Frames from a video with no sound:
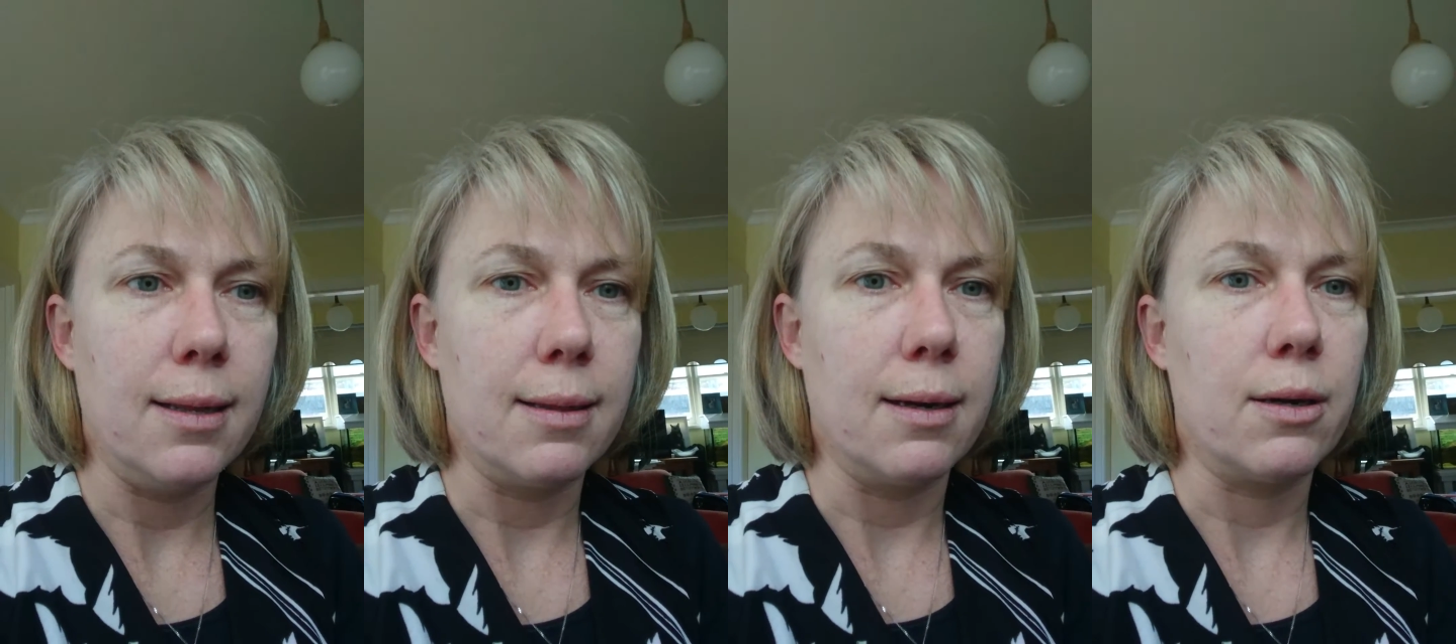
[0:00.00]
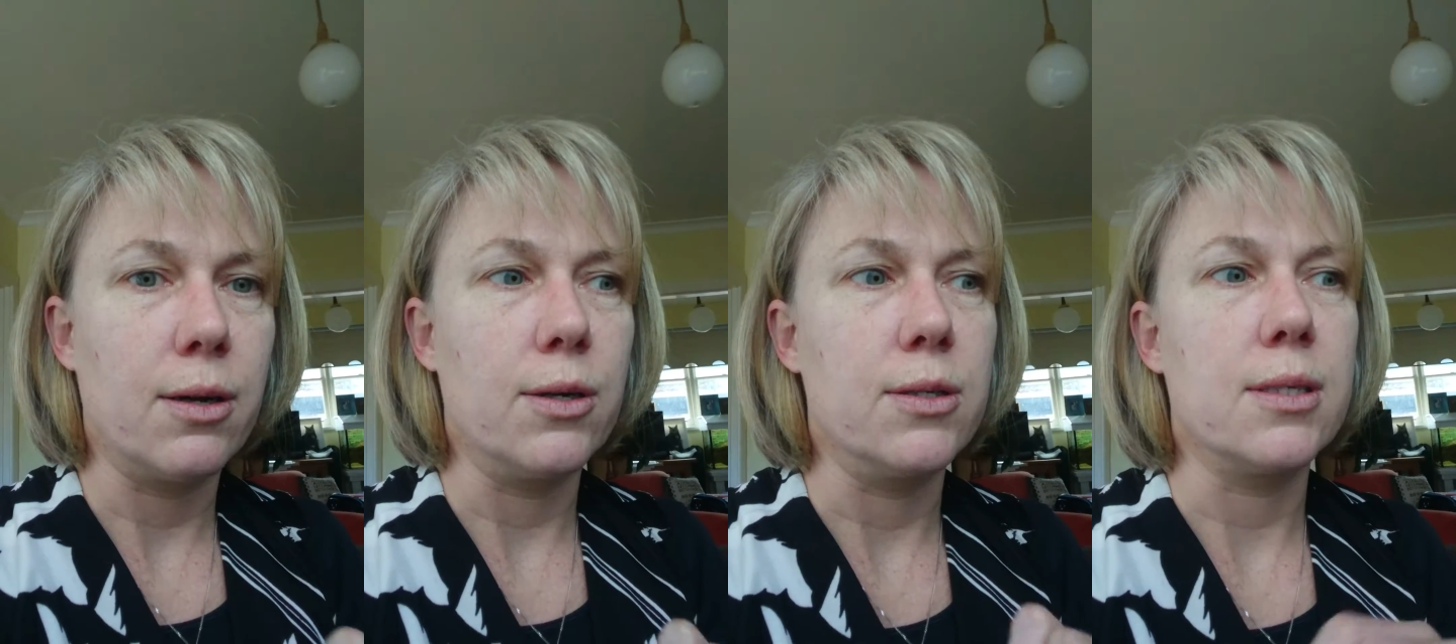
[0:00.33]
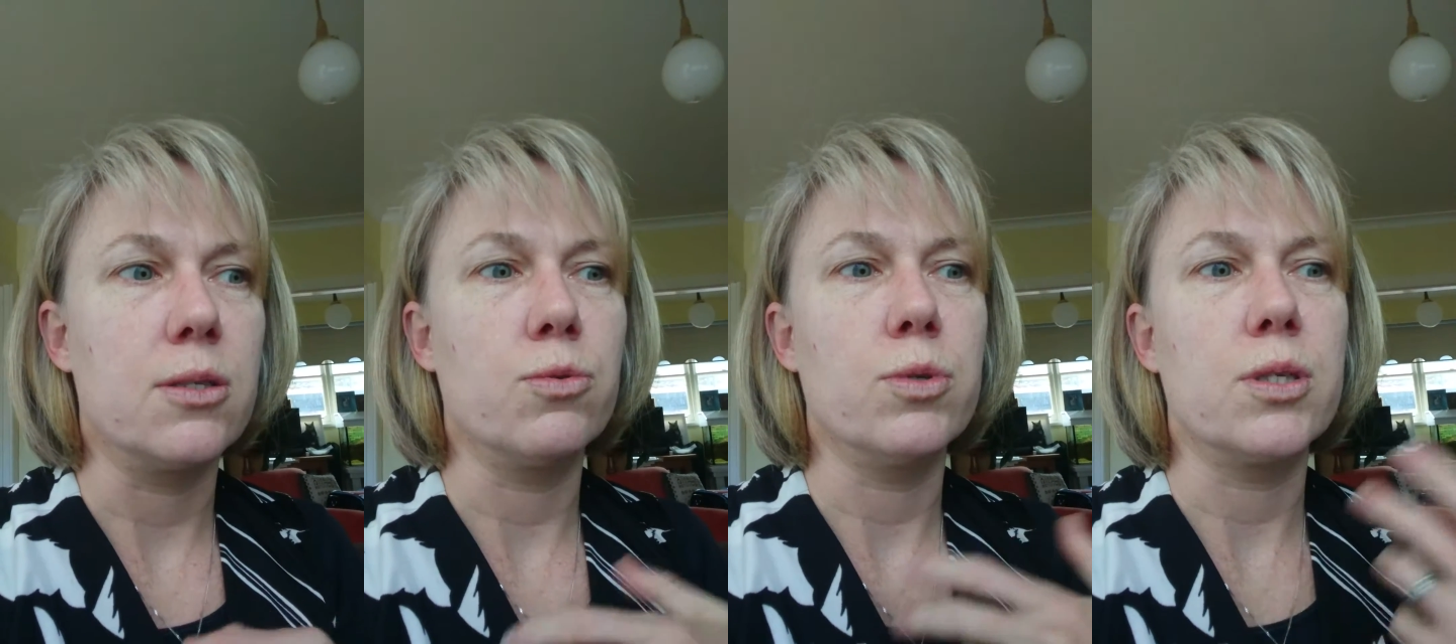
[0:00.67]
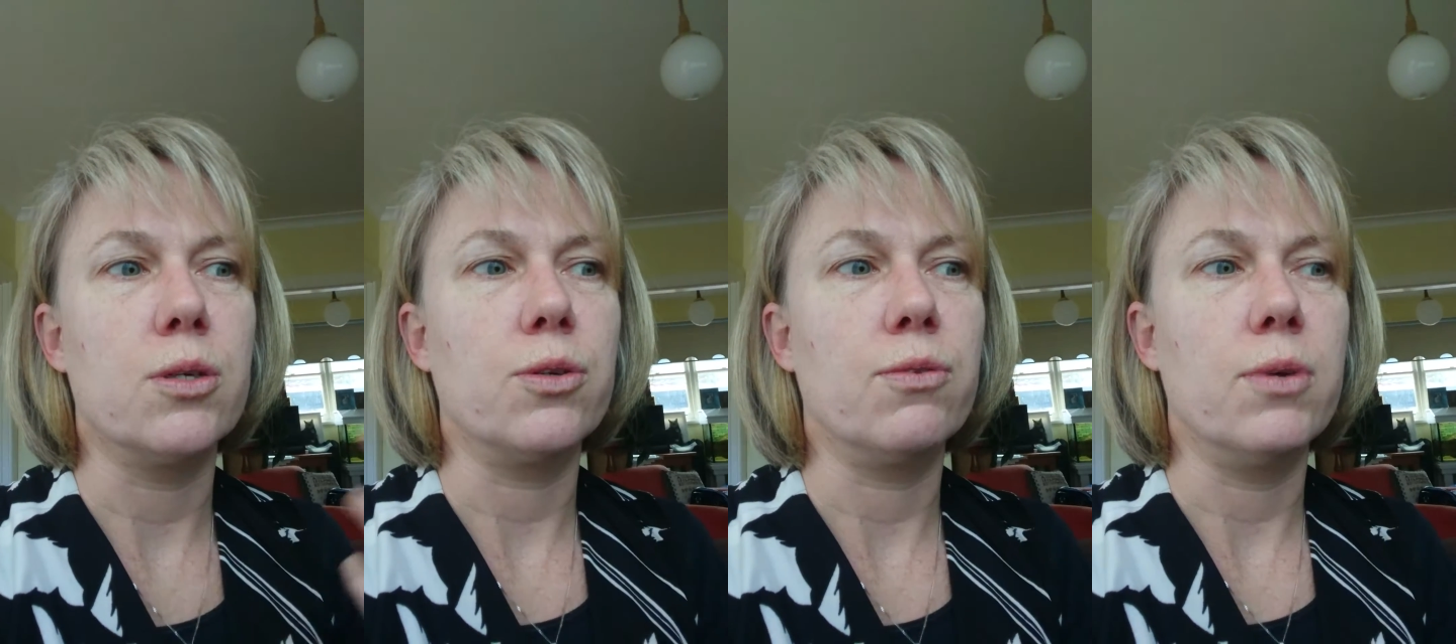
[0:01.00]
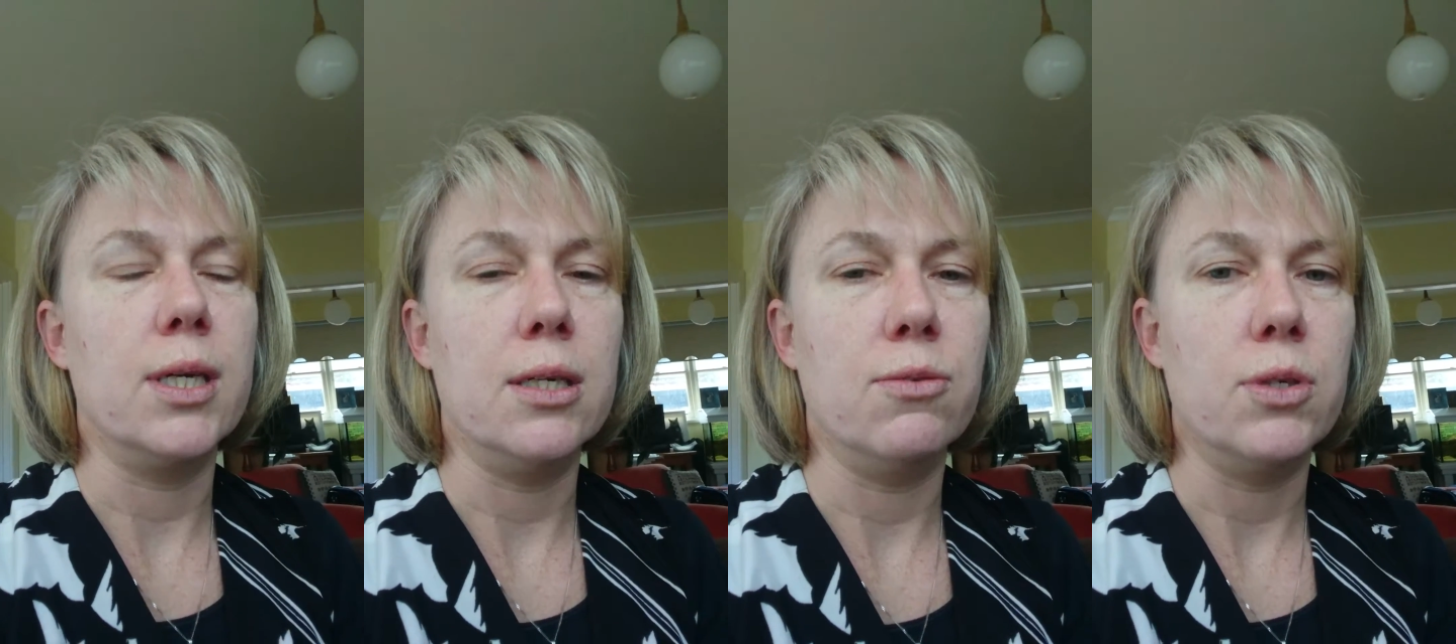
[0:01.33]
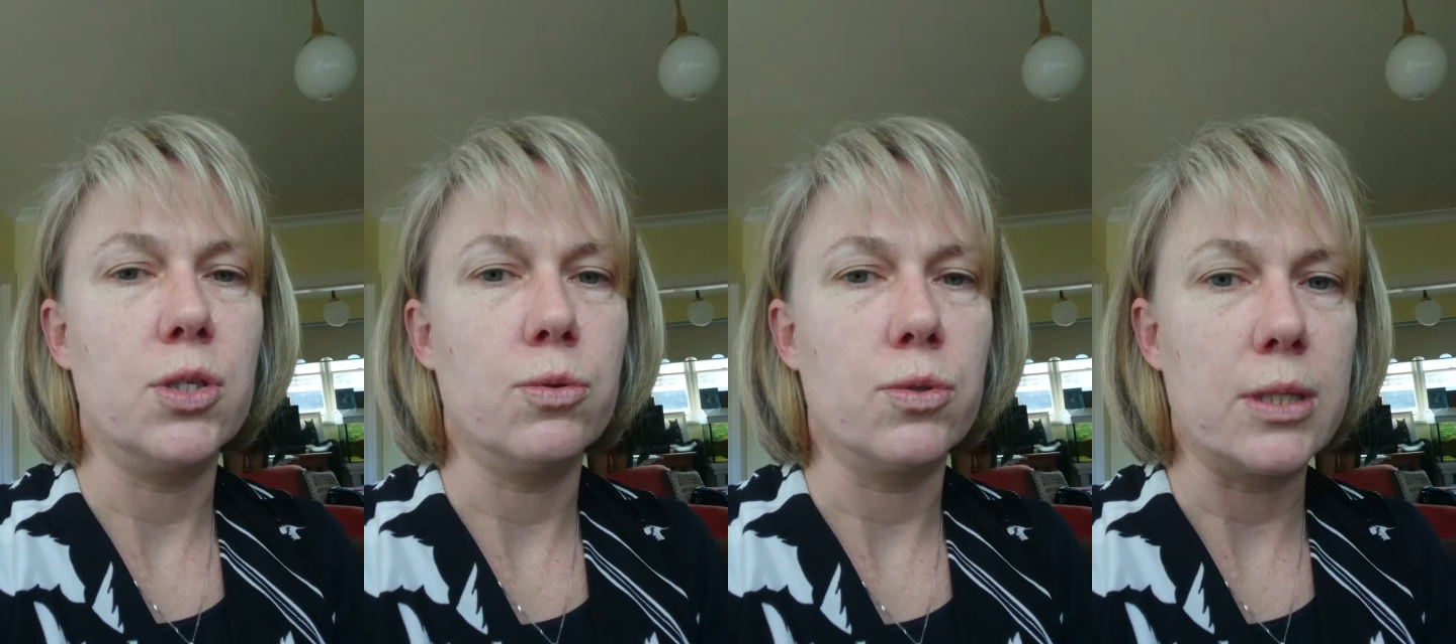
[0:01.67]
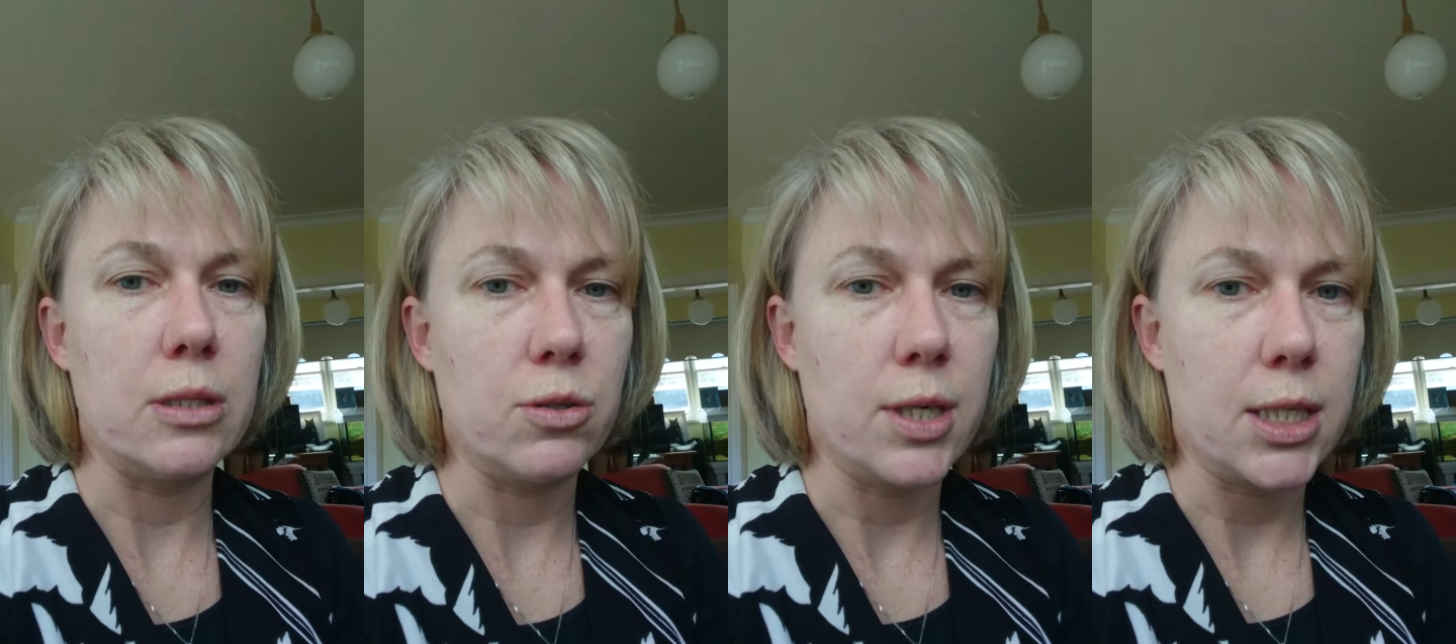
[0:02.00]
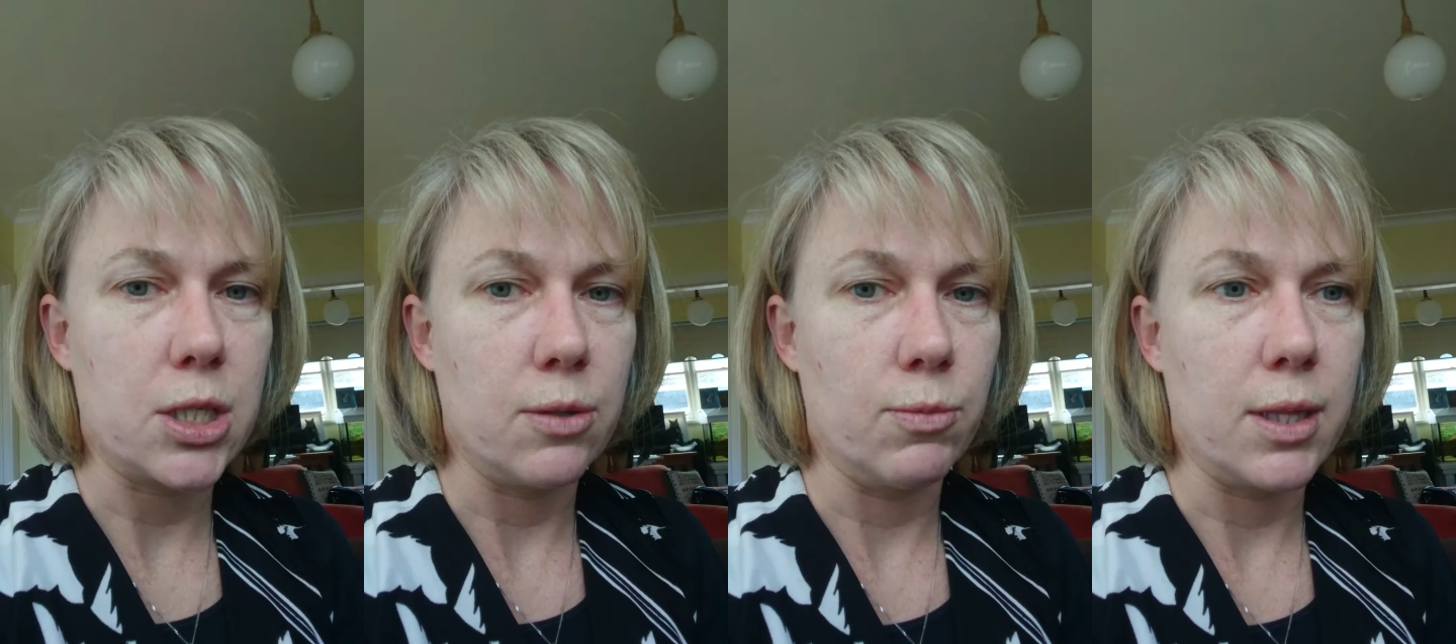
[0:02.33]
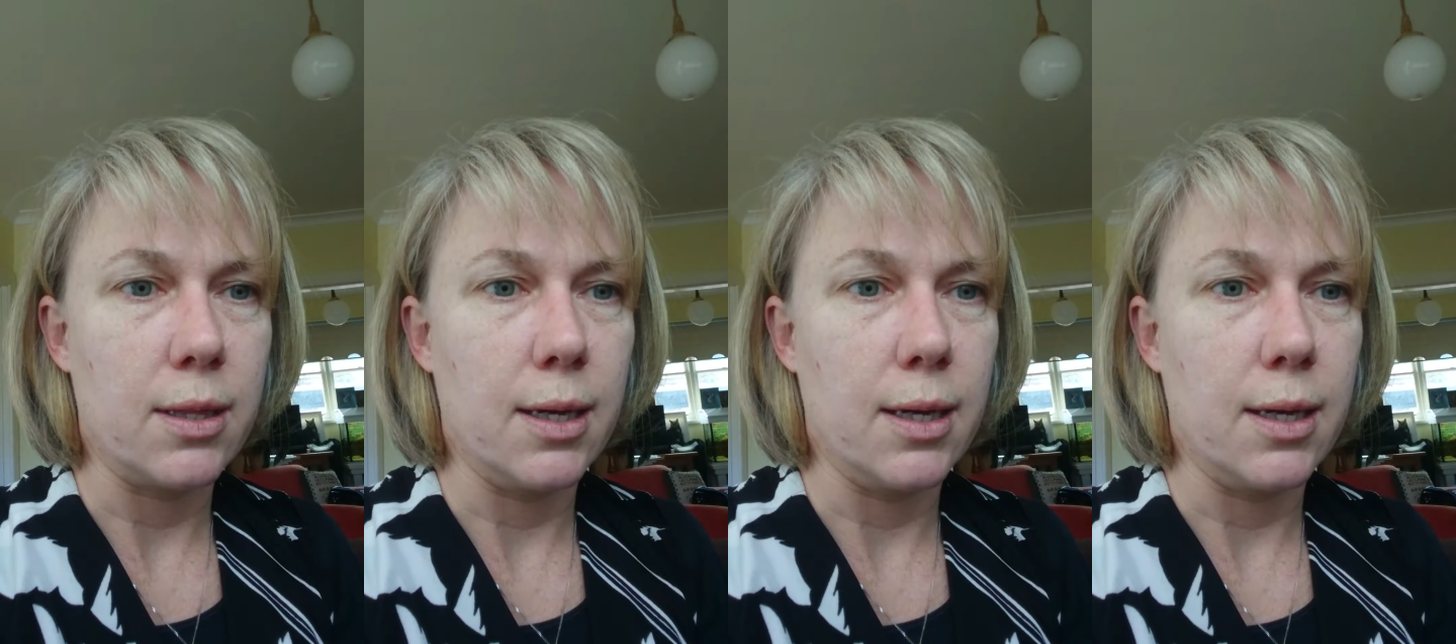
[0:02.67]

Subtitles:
that occurs as a result of an individual's interaction with